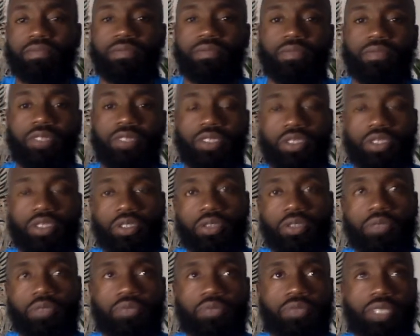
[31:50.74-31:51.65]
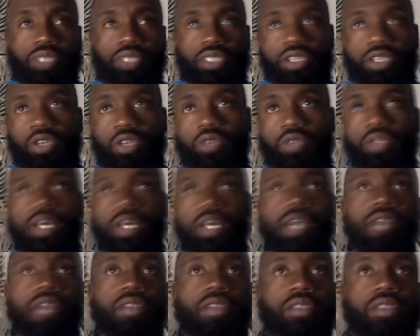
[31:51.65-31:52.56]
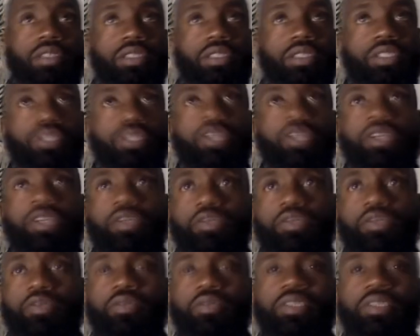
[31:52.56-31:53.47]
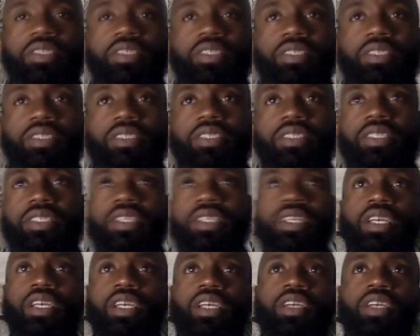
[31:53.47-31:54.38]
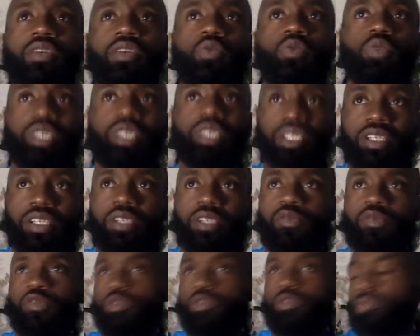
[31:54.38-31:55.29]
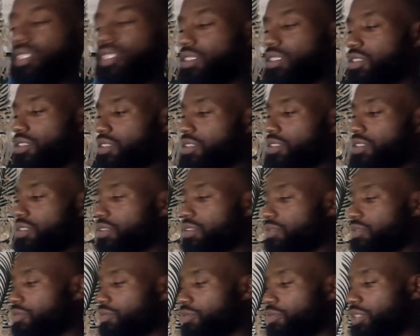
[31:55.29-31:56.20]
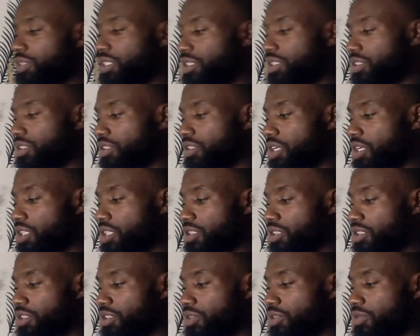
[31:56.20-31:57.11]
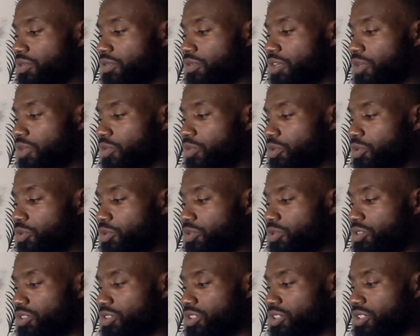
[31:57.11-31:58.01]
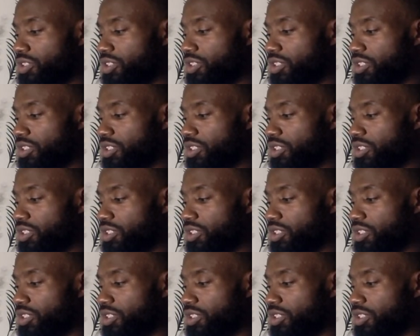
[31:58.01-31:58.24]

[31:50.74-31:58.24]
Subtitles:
So let's hope that you learn from this, we learn from this, we start to deal with our wounds